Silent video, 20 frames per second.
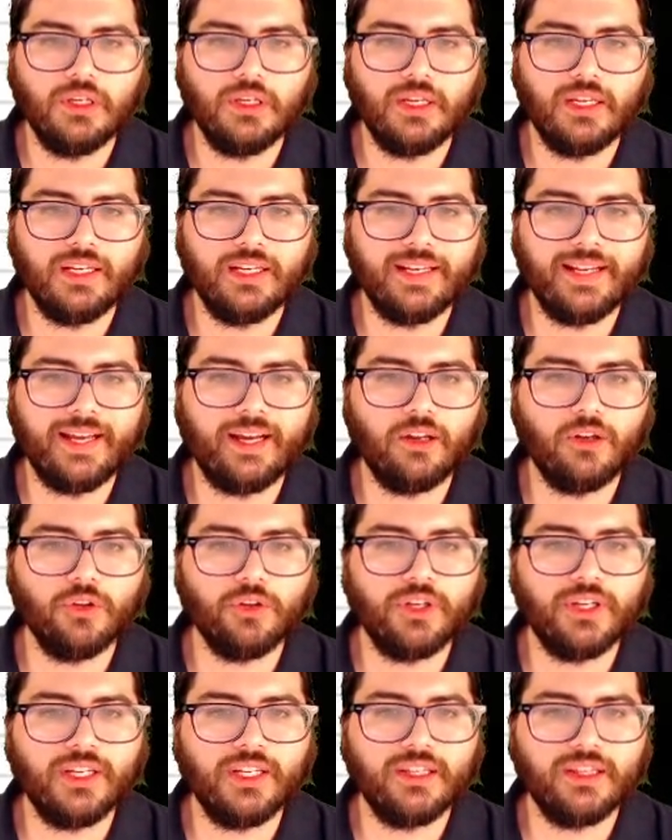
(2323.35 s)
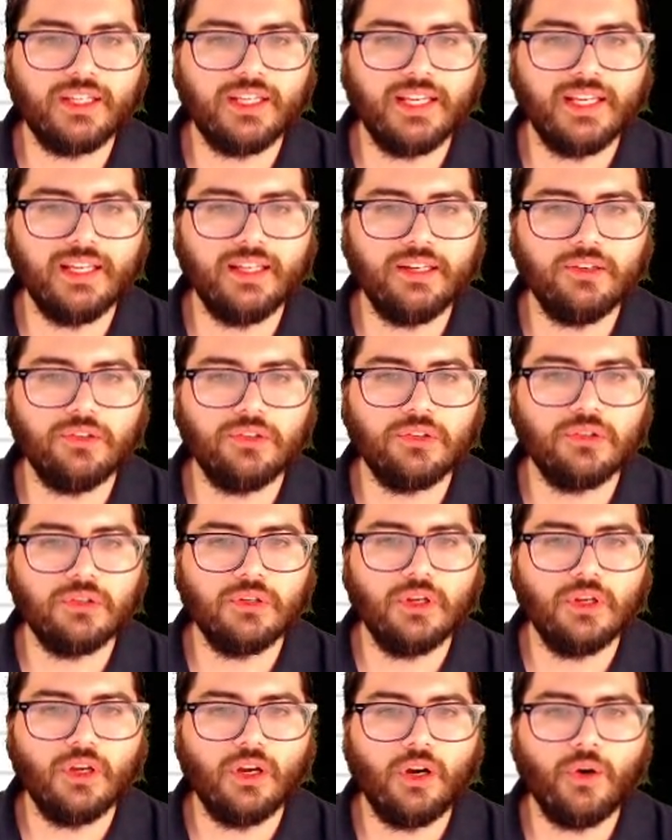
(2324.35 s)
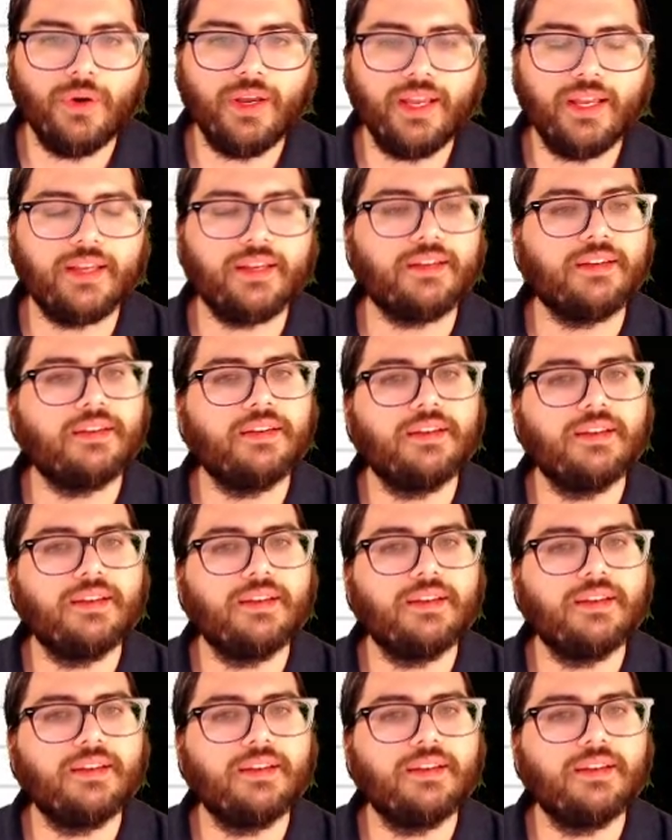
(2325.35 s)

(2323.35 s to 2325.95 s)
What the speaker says: And now looking at the end, oh hey,